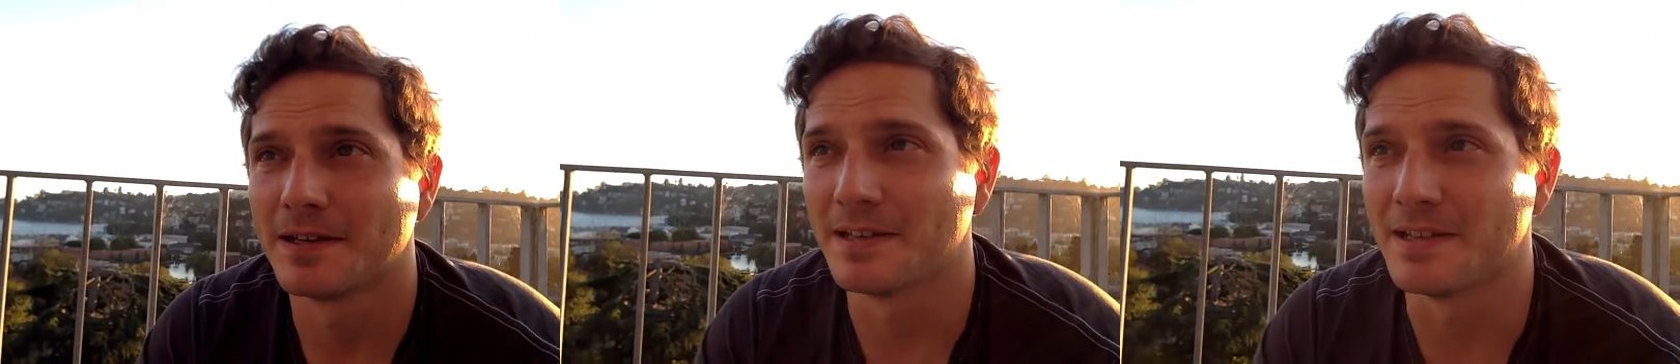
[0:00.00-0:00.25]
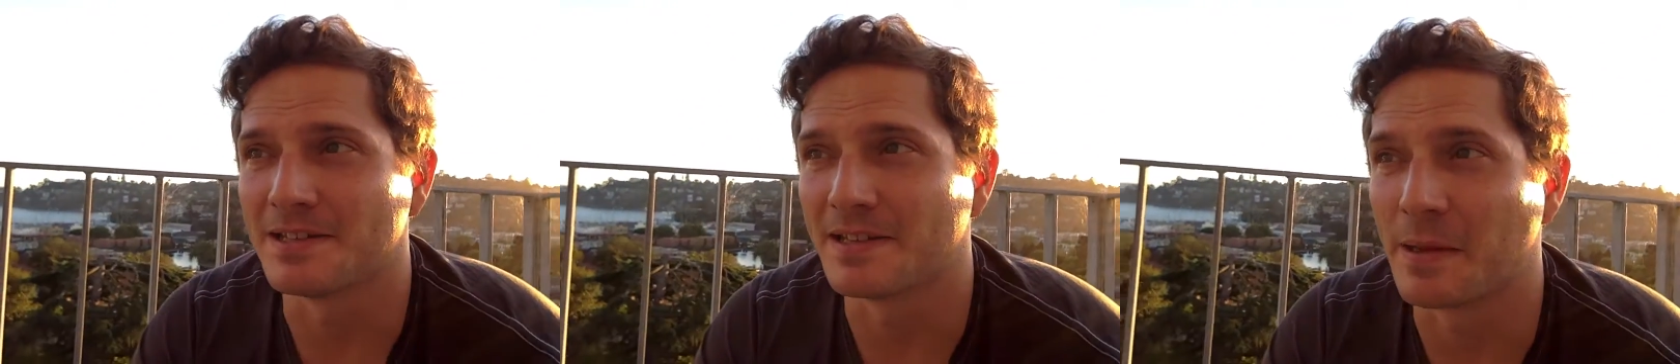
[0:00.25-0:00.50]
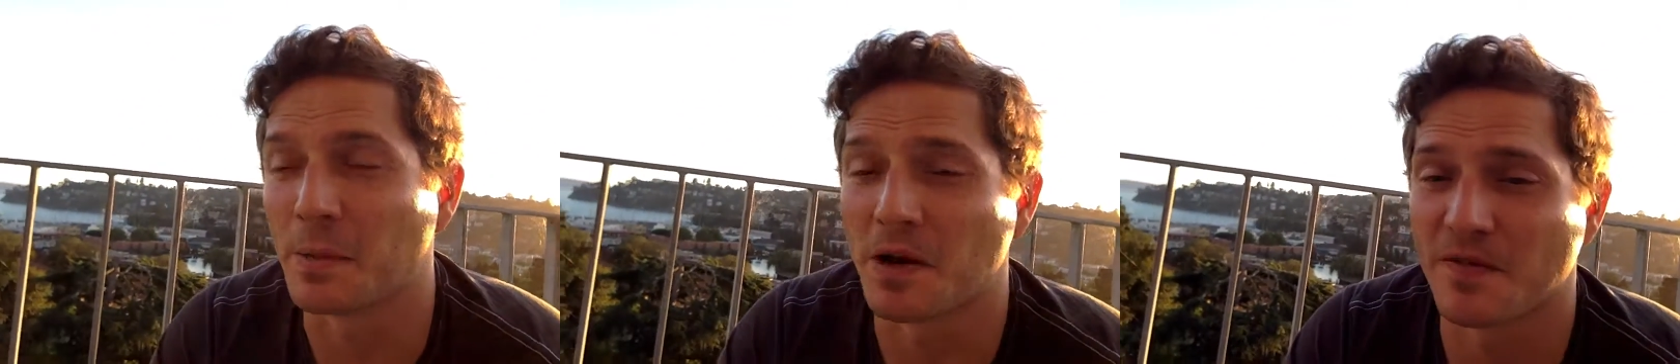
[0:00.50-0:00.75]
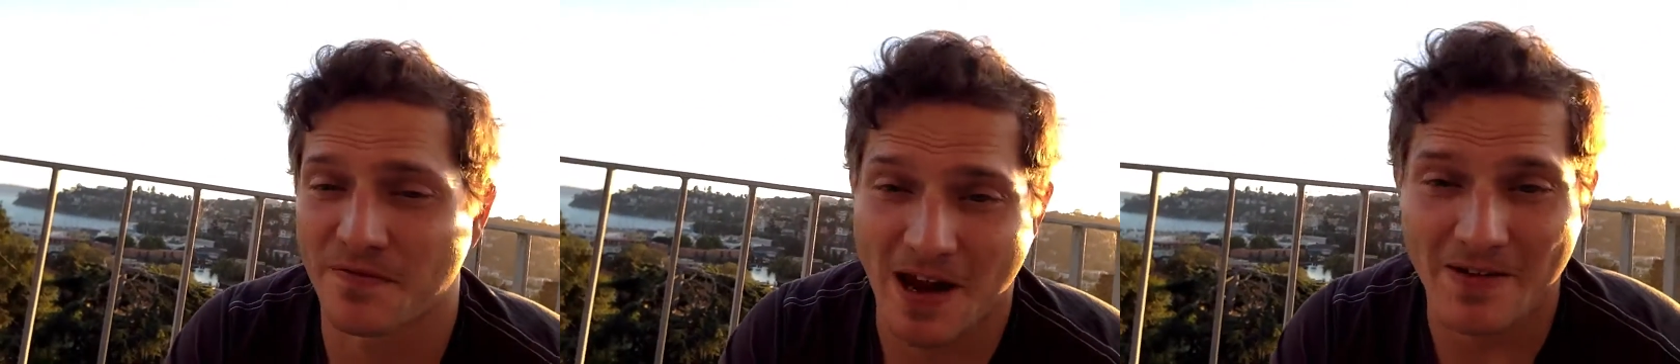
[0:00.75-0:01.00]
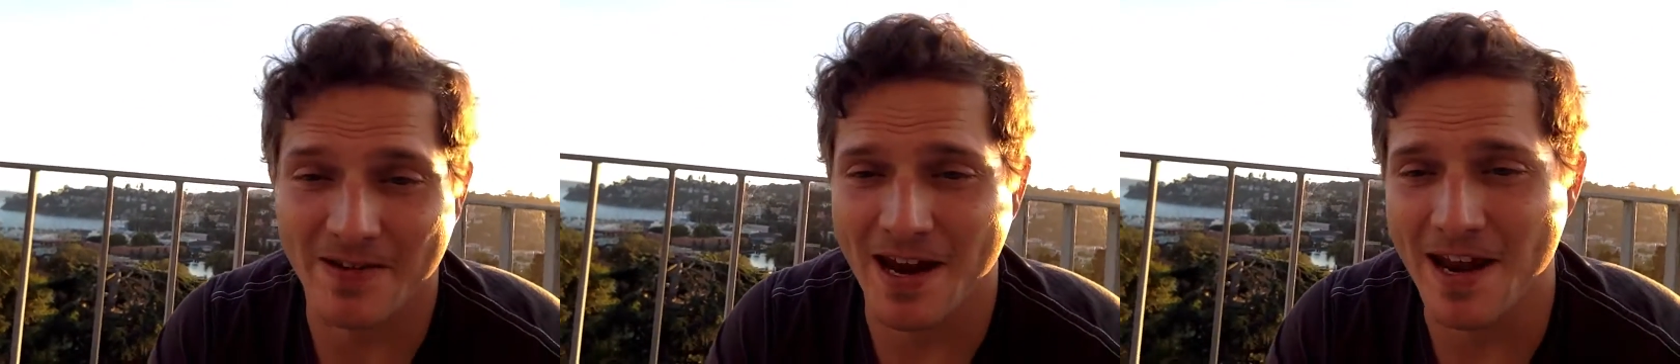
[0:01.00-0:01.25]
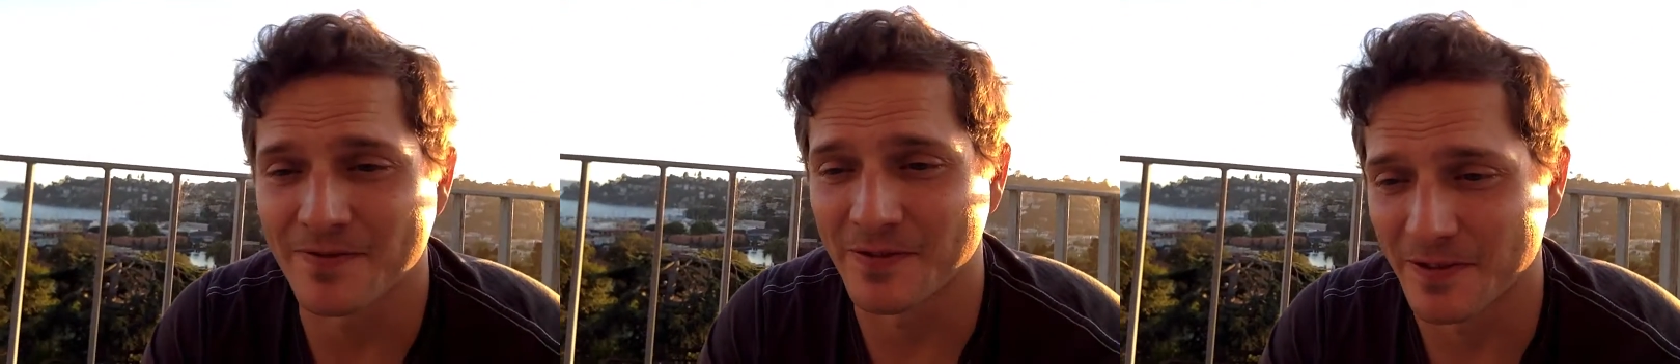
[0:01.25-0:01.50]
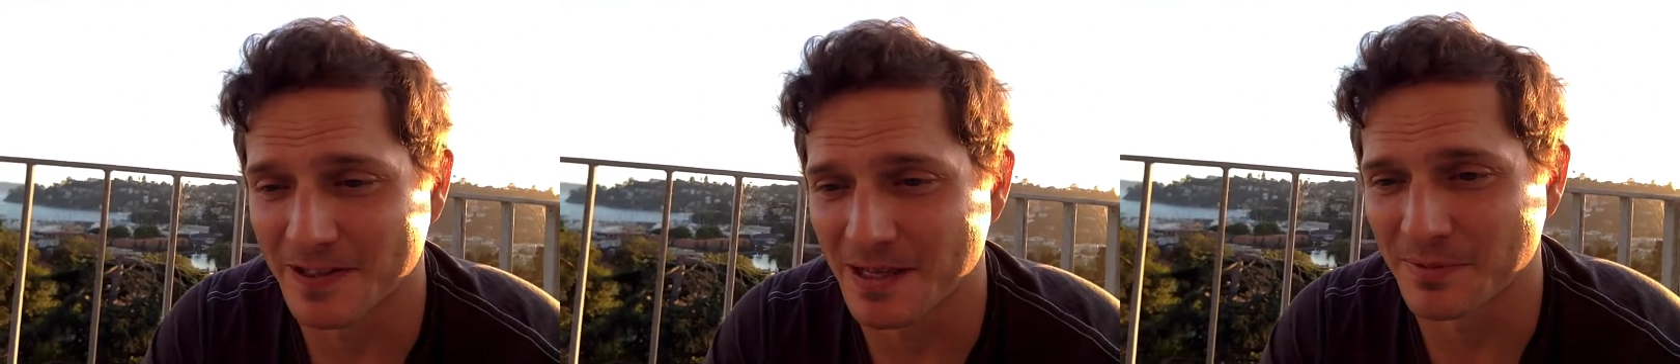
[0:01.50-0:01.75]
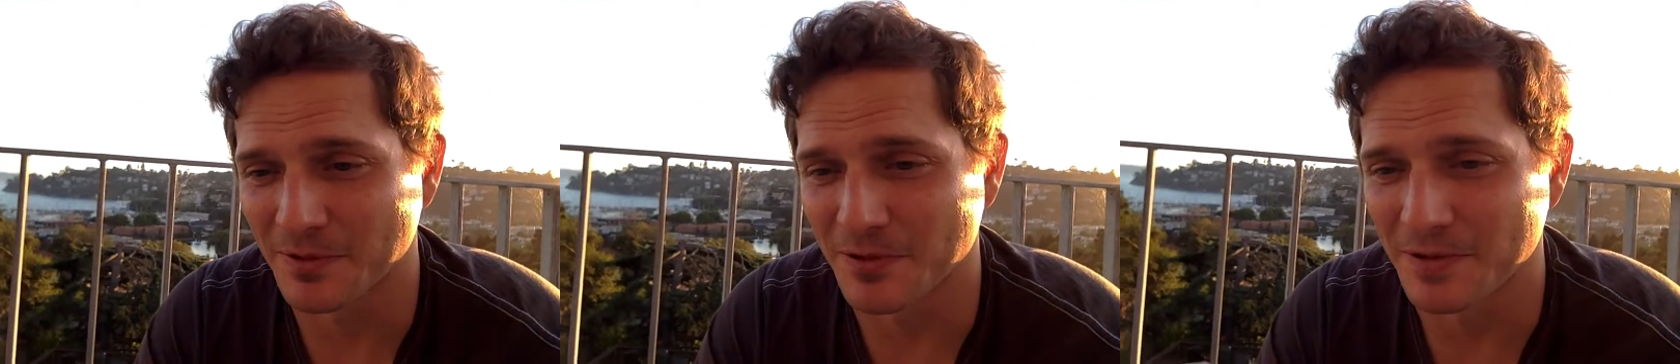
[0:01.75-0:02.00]
is that they run the 5K, for
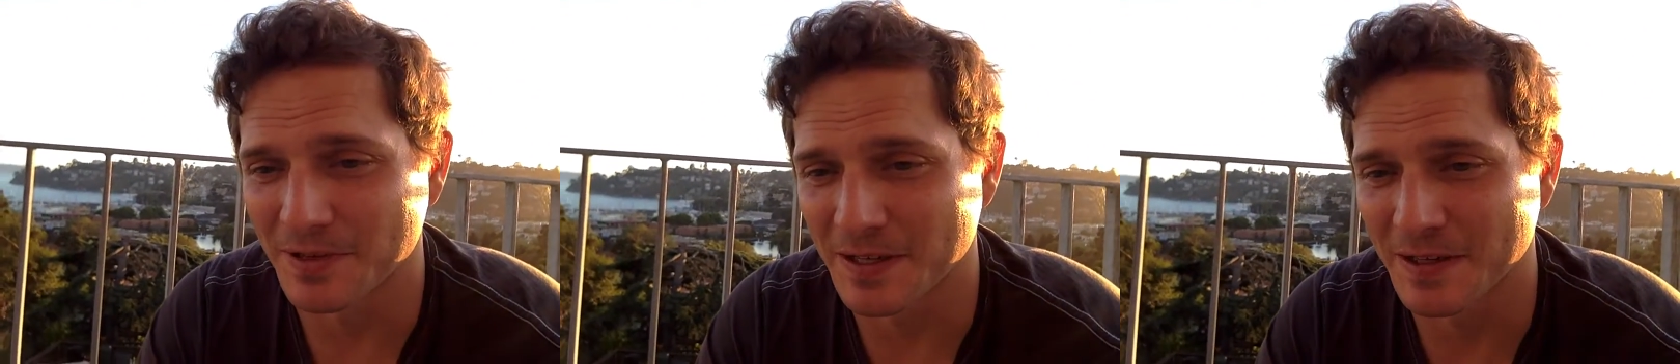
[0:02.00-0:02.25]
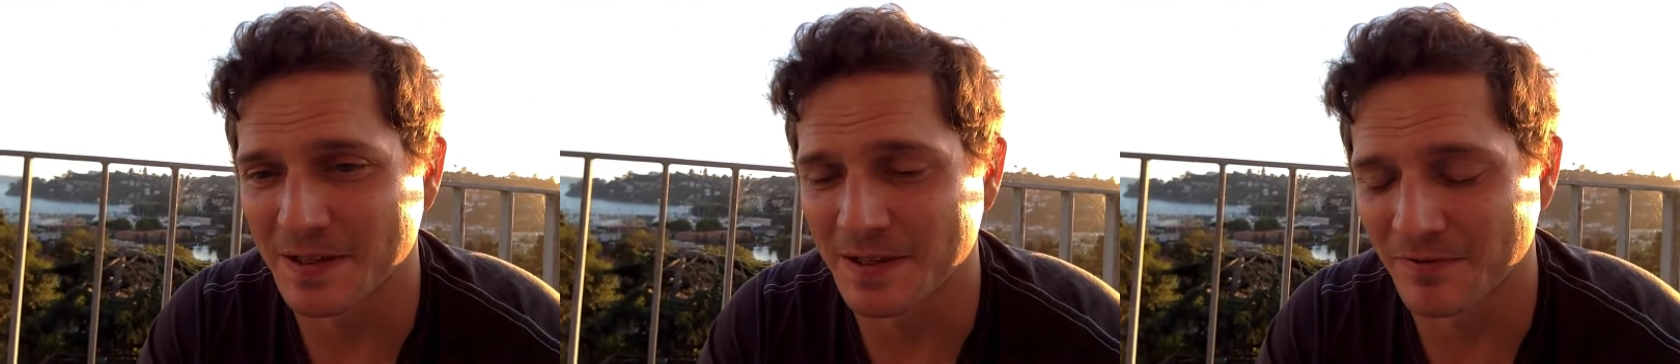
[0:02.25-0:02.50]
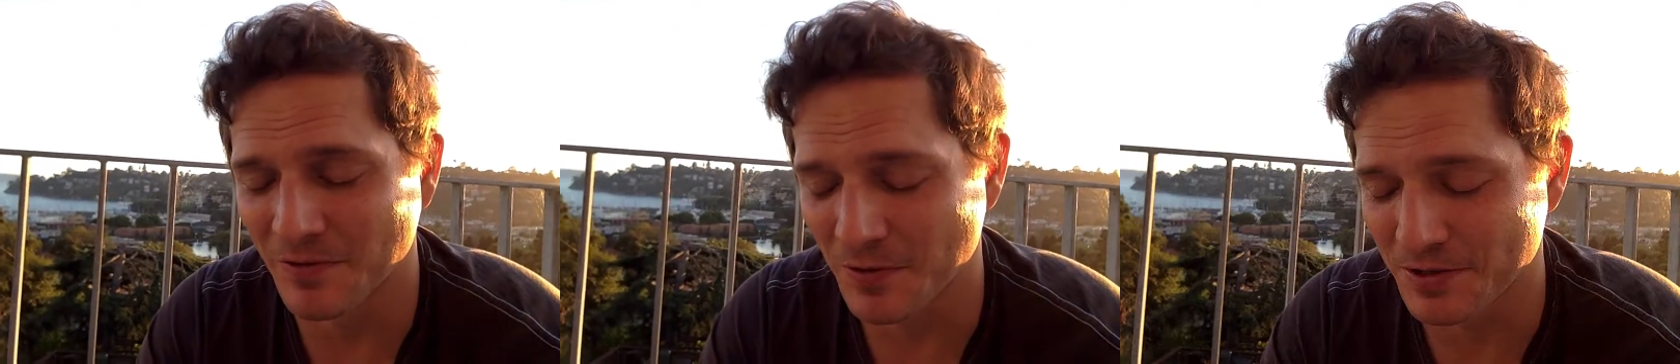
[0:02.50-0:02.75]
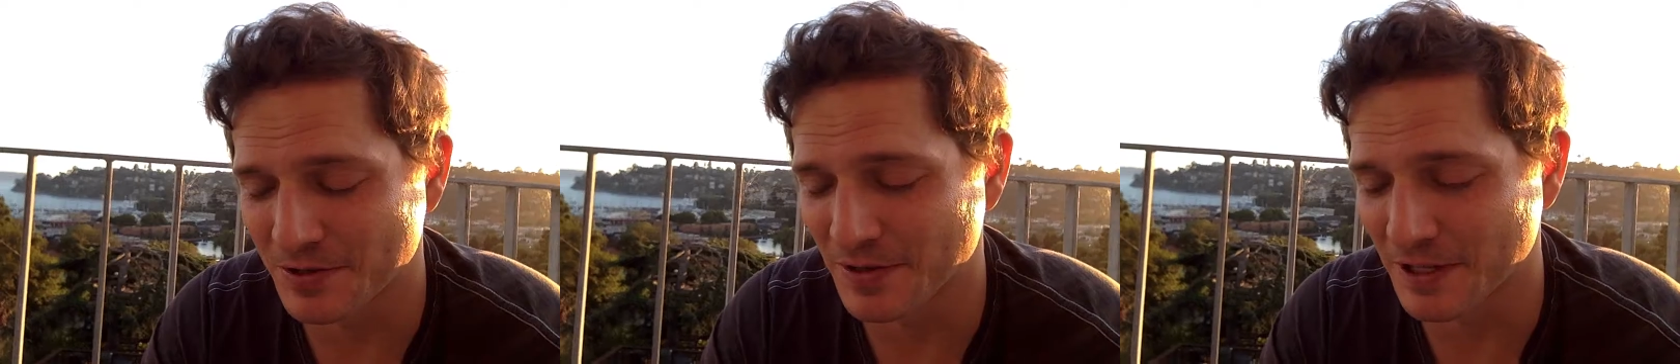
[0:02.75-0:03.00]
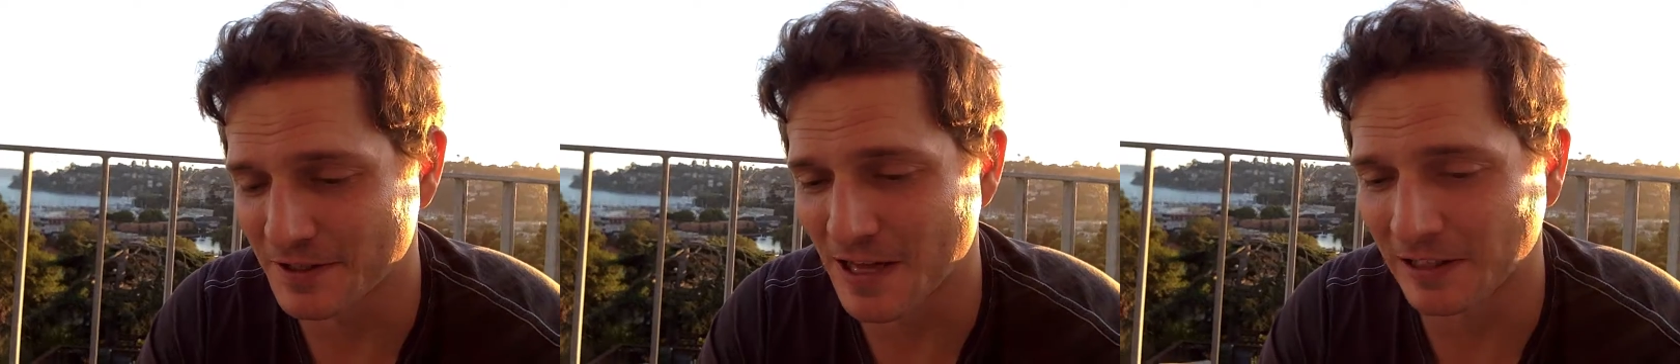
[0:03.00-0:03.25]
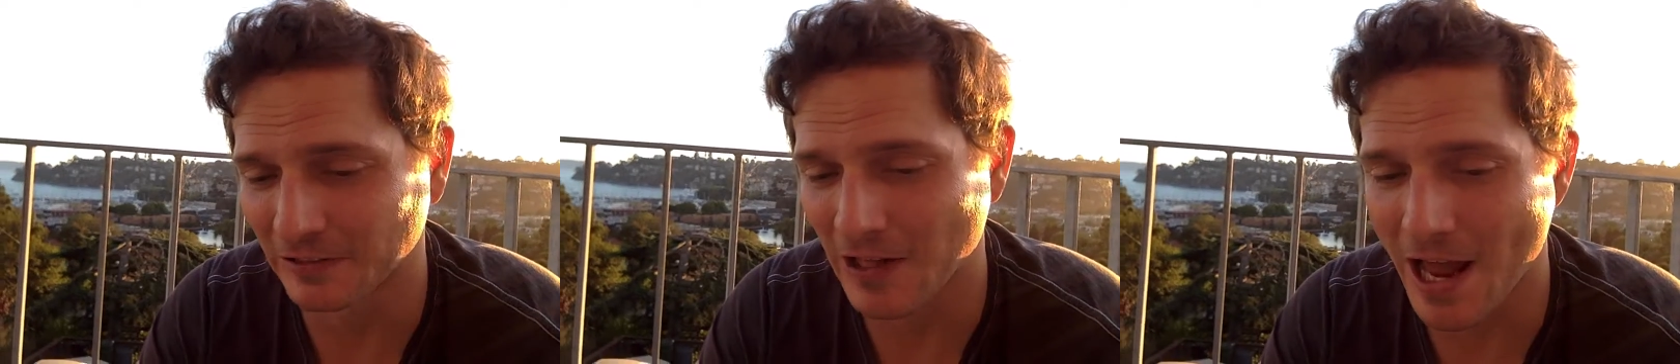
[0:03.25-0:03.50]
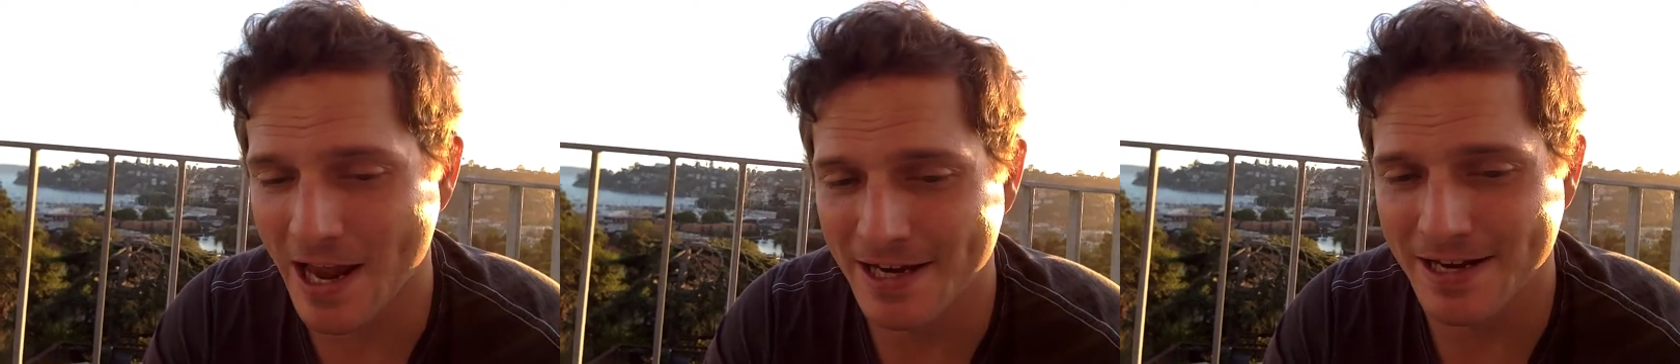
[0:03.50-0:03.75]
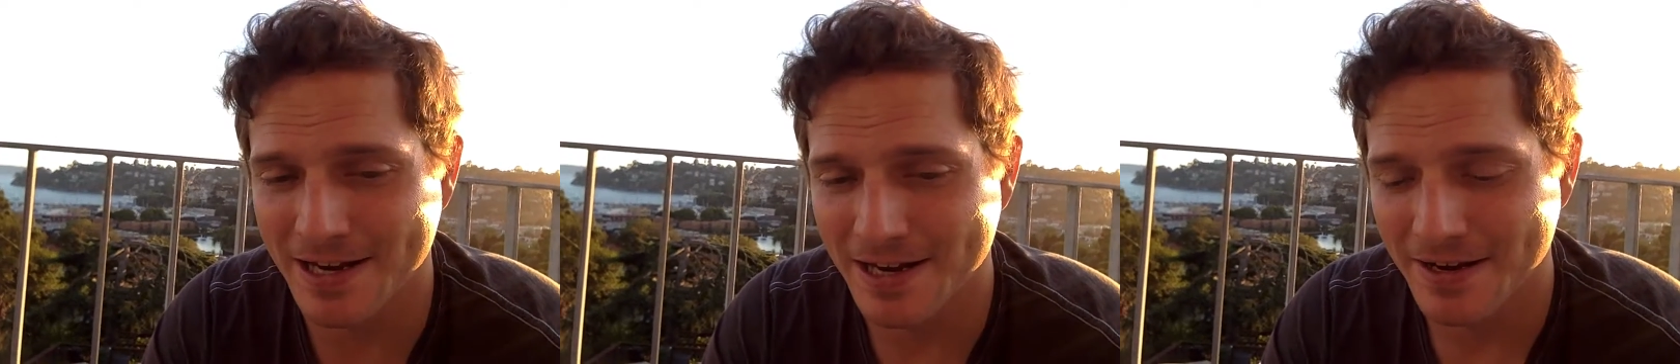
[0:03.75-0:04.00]
example, and then, of course, you hit that
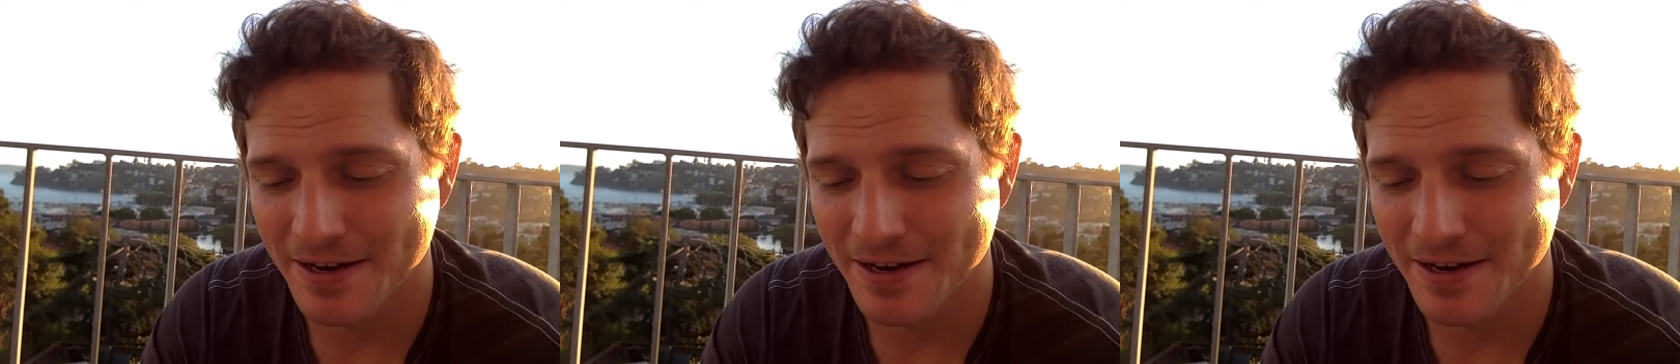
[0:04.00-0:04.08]
line